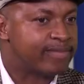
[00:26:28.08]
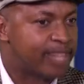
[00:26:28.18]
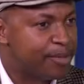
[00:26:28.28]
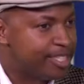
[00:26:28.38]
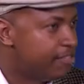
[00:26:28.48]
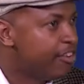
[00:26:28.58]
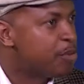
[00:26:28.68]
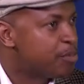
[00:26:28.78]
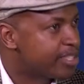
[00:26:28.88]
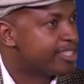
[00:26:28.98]
I mean,
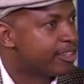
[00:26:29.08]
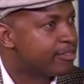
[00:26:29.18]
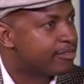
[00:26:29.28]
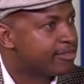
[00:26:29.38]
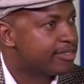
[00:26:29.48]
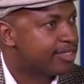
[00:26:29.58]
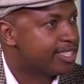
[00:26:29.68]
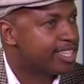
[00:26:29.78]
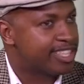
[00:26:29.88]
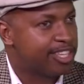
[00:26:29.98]
develop yourself mm.
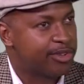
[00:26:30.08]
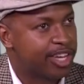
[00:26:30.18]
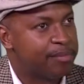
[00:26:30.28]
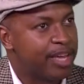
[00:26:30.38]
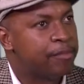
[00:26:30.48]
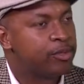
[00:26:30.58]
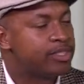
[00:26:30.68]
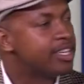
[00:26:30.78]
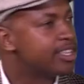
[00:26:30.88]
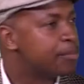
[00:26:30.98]
such that you can be able
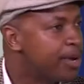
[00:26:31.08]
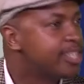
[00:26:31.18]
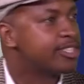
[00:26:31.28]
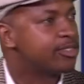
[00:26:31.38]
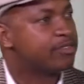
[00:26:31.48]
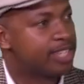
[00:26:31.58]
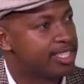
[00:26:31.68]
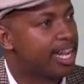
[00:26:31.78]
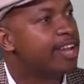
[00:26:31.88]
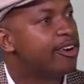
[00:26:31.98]
to take the pressures of
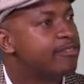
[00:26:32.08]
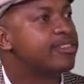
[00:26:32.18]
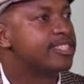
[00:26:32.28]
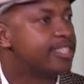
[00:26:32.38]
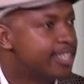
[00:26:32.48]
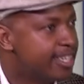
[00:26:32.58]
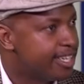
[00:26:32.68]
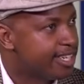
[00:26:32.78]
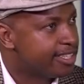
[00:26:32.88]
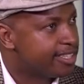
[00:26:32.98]
such a high office.
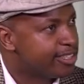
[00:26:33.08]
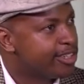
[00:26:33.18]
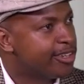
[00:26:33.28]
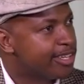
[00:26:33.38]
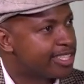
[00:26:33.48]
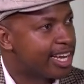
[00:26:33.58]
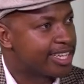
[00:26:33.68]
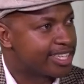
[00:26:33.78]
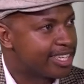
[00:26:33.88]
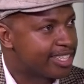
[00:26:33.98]
Mm. You know, it's
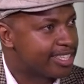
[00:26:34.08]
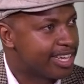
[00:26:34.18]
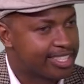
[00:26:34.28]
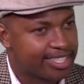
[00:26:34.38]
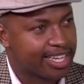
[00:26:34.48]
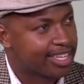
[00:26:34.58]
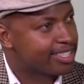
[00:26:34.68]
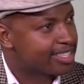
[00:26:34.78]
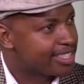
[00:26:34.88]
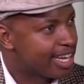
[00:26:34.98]
like uh, yeah, it's like
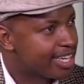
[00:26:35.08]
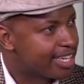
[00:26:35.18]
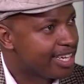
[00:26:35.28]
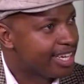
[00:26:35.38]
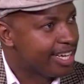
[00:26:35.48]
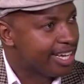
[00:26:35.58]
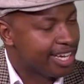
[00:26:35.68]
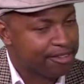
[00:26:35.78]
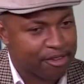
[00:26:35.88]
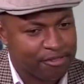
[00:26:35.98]
it's it's like
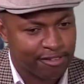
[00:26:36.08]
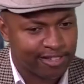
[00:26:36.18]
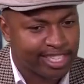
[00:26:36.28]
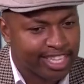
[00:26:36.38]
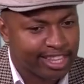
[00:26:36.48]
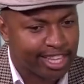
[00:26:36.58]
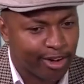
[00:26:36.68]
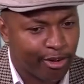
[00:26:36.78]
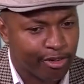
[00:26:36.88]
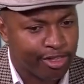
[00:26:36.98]
if if you've seen the
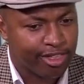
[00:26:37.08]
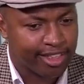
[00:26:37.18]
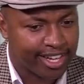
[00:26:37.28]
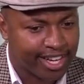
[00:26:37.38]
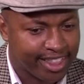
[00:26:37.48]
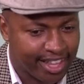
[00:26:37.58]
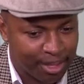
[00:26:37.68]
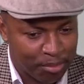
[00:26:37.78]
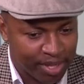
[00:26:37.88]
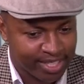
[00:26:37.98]
oath that
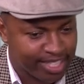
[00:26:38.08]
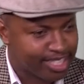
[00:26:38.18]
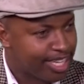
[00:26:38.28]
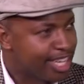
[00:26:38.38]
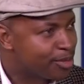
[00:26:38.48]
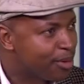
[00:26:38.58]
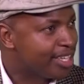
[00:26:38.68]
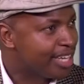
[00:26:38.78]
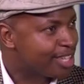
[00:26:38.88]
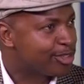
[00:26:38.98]
the president takes when
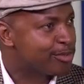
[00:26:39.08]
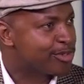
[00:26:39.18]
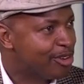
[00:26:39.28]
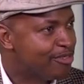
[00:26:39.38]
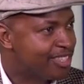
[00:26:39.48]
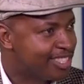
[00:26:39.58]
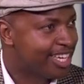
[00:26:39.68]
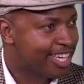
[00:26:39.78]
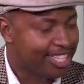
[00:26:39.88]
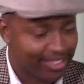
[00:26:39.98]
it assumes office,
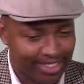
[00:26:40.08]
yeah.